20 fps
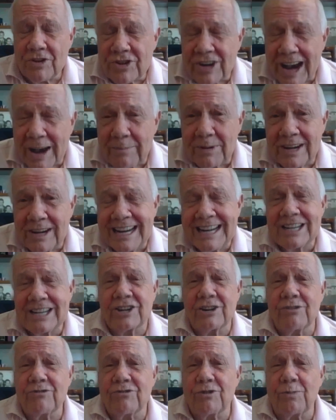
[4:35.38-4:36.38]
The
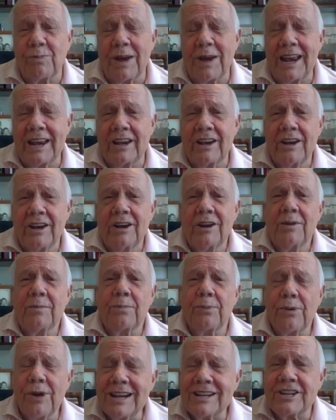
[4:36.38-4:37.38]
Japanese central bank
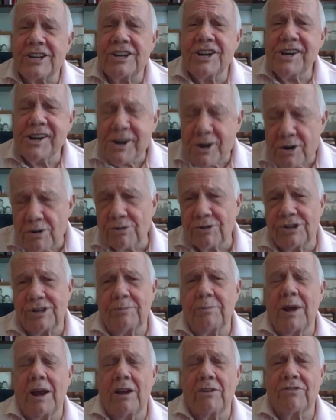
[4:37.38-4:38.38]
prints
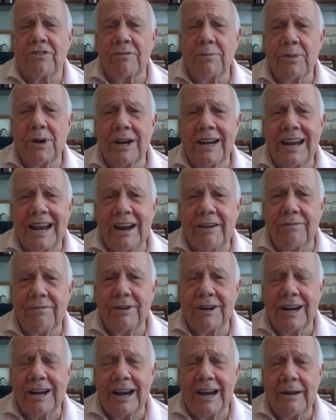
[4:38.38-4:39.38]
huge amounts of money
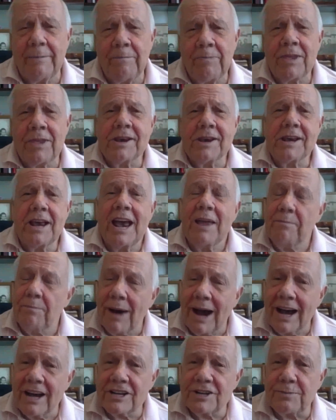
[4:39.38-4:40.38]
every day
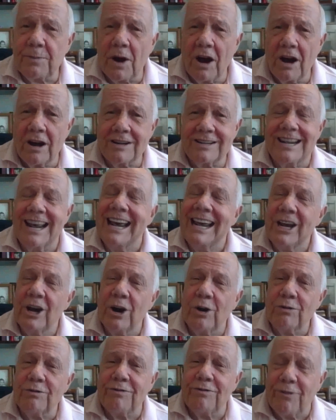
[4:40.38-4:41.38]
and buys bonds.
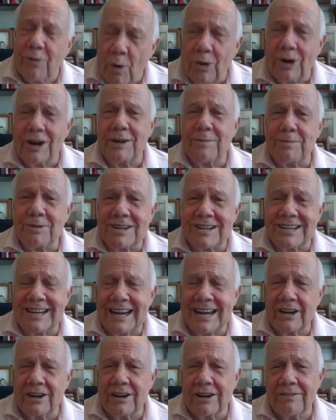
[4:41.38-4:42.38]
They own
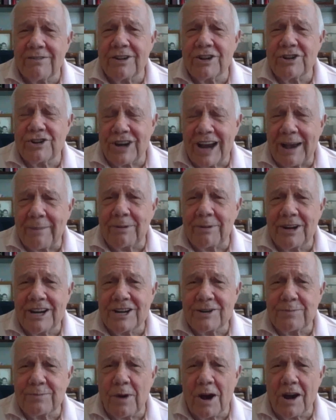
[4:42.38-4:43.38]
40% of the
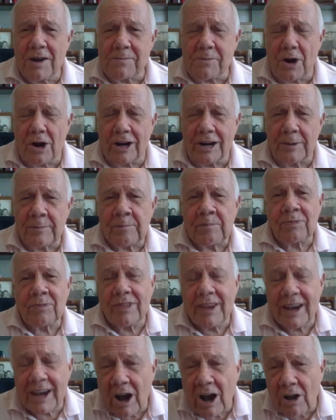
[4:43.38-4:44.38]
Japanese bond market.
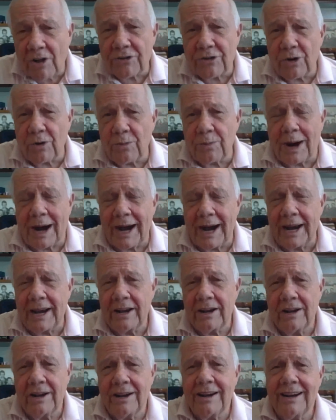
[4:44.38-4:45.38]
They also
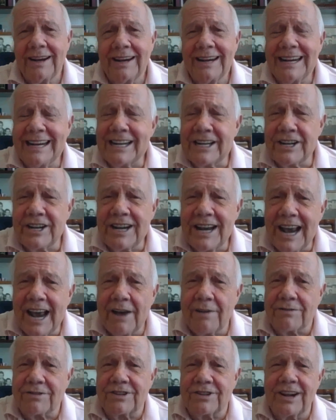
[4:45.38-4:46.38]
buy
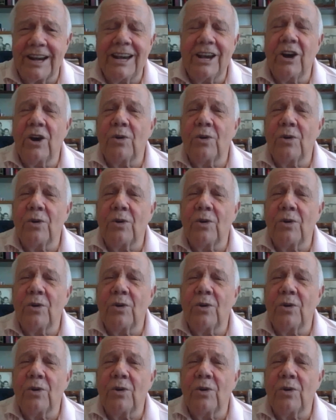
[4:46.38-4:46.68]
ETFs.